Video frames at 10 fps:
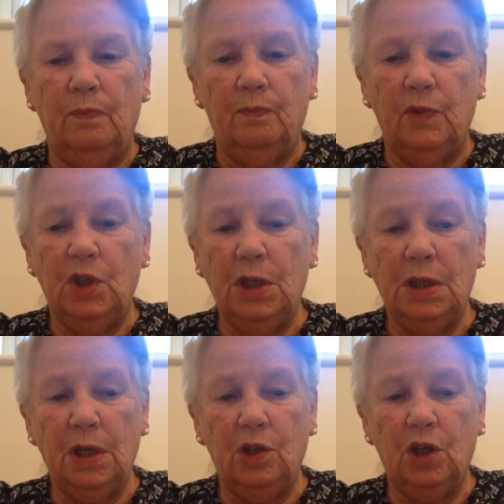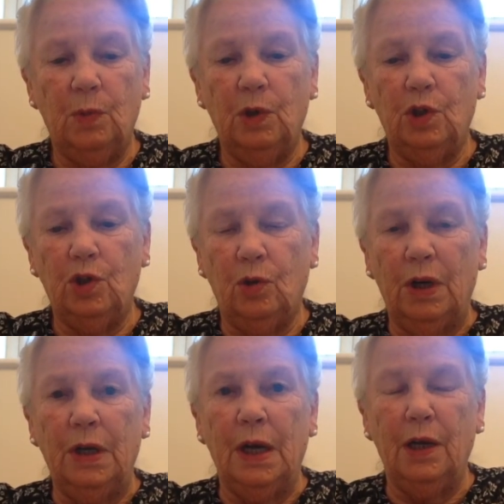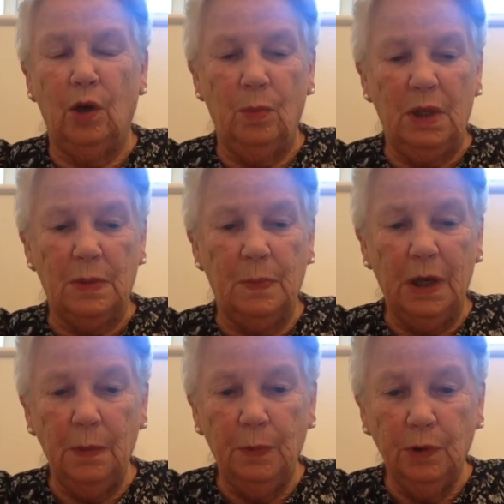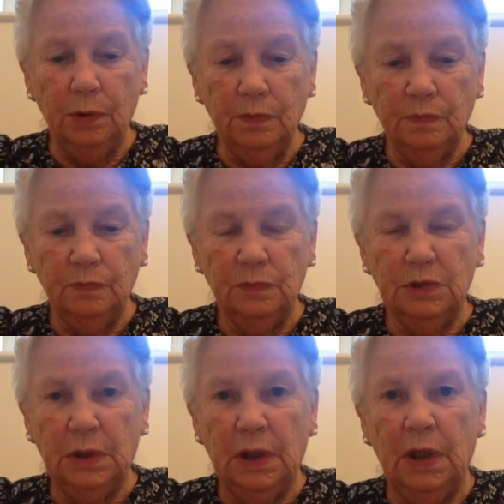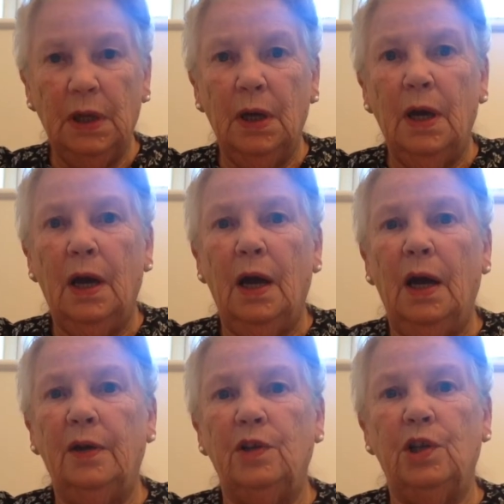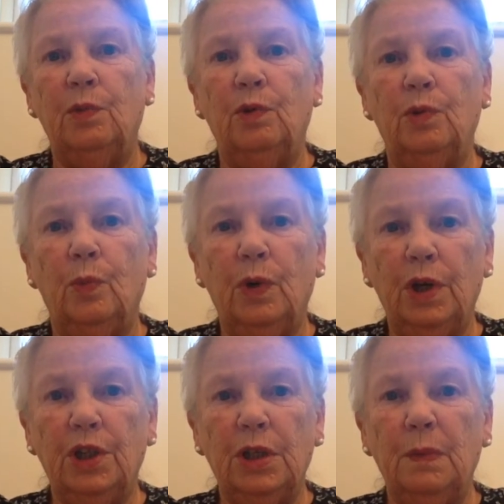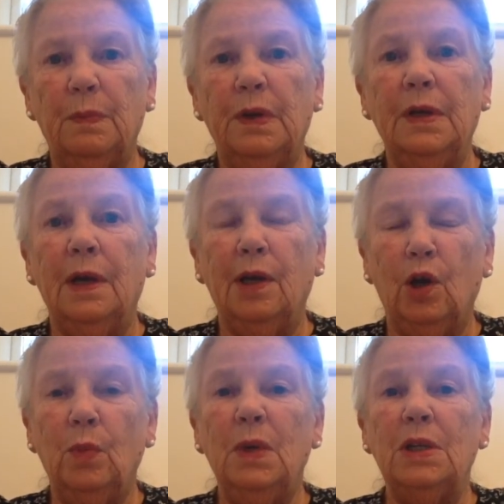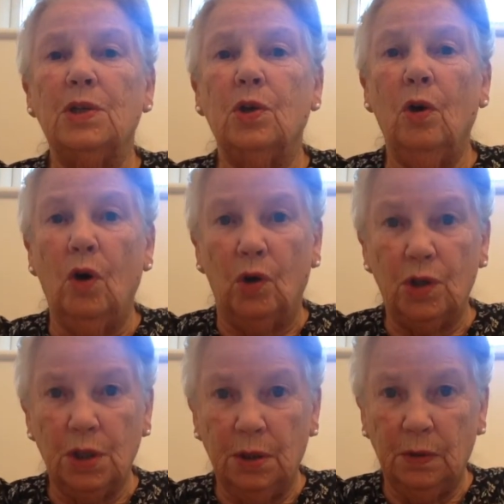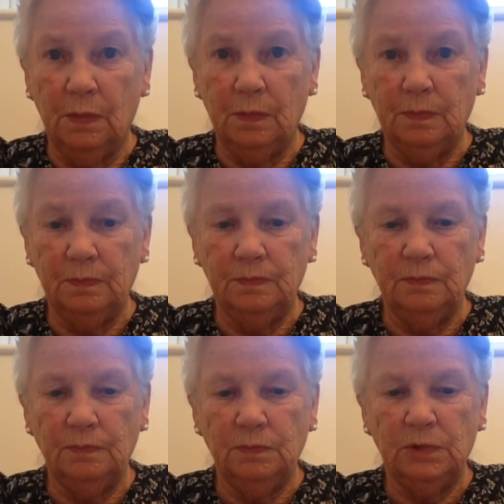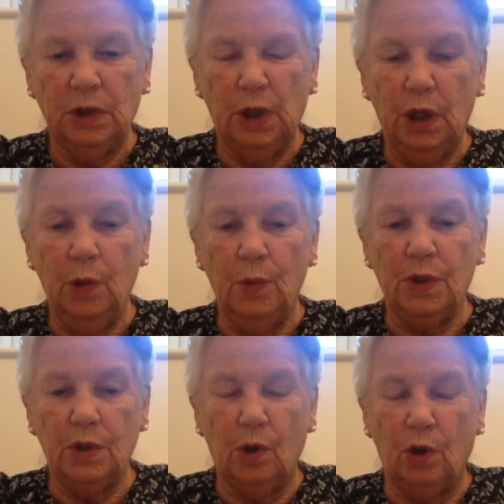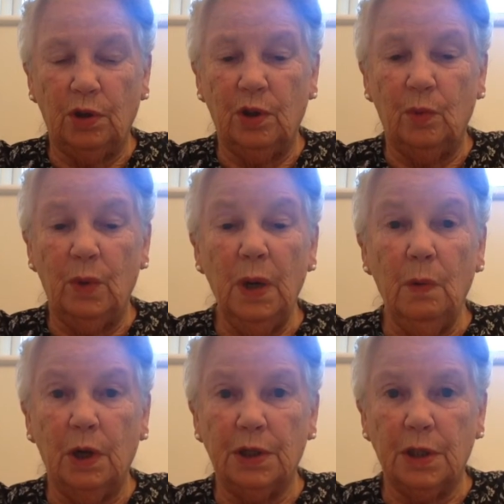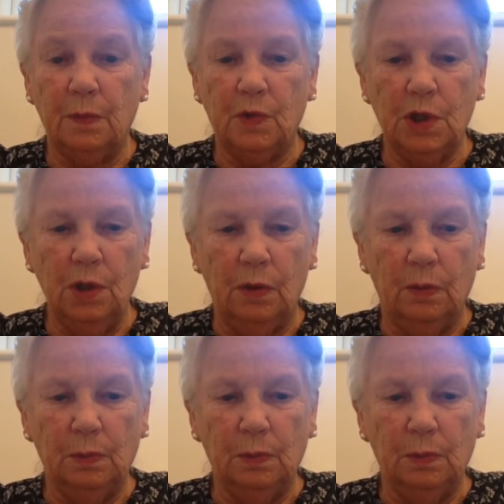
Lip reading: She said she would join Naomi's people, and she would worship Naomi's God, who was the God that we worship too.